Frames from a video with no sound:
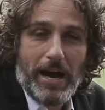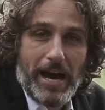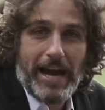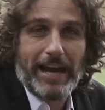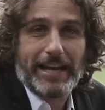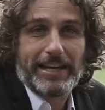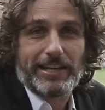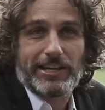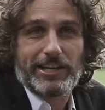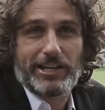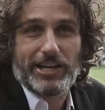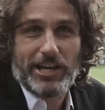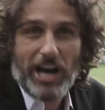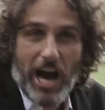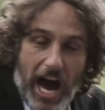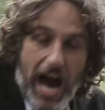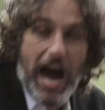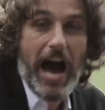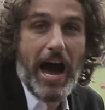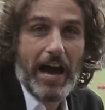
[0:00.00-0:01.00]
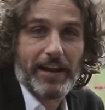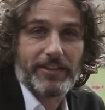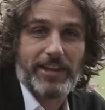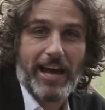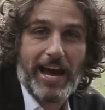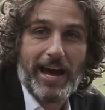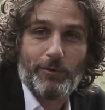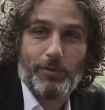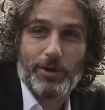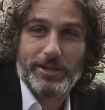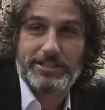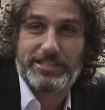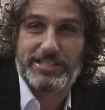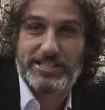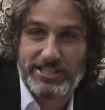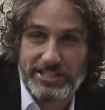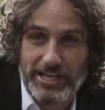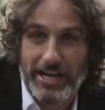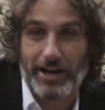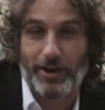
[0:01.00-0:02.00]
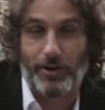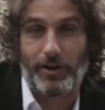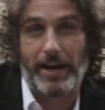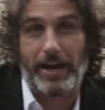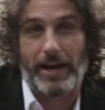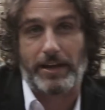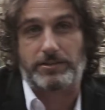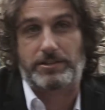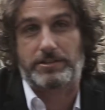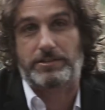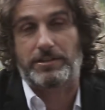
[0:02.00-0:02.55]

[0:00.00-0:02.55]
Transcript: My God, that was serious.